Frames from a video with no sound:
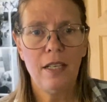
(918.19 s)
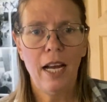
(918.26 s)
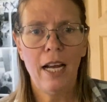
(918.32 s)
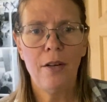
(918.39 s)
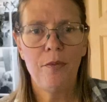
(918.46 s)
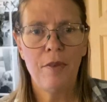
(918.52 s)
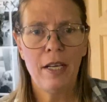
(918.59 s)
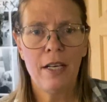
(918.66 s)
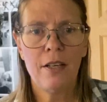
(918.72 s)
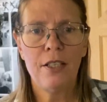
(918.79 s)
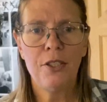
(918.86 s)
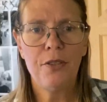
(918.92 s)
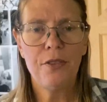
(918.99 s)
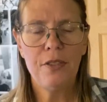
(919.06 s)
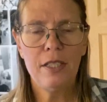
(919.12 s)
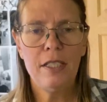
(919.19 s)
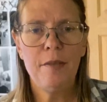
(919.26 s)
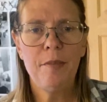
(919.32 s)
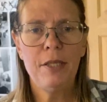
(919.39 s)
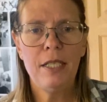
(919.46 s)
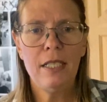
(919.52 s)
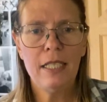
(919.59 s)
out there, and you seem
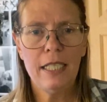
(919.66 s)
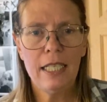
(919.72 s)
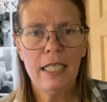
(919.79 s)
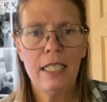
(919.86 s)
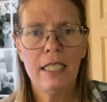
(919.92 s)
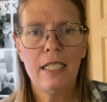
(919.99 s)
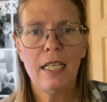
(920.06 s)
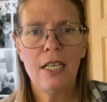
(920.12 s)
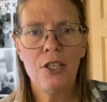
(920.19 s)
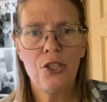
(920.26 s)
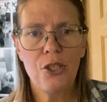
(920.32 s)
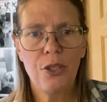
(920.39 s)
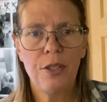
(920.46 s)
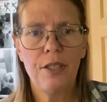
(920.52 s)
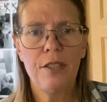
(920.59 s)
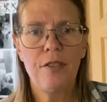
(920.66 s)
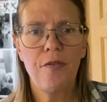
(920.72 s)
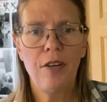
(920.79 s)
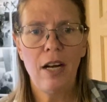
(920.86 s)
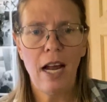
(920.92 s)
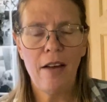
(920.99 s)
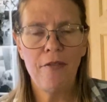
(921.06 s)
to need insurance
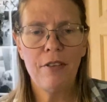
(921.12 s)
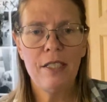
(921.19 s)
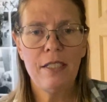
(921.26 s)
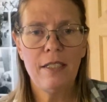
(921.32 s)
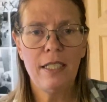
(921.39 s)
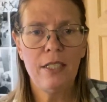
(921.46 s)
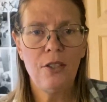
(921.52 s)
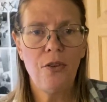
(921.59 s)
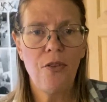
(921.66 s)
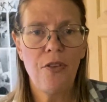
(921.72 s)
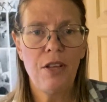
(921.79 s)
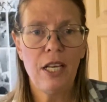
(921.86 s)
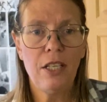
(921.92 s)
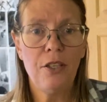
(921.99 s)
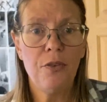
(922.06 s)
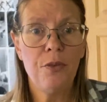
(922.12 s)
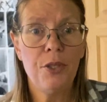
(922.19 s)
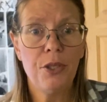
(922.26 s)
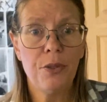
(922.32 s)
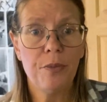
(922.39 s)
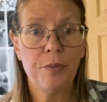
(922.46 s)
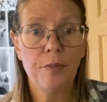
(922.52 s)
for every single thing you
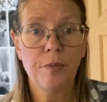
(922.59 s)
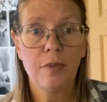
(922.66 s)
do.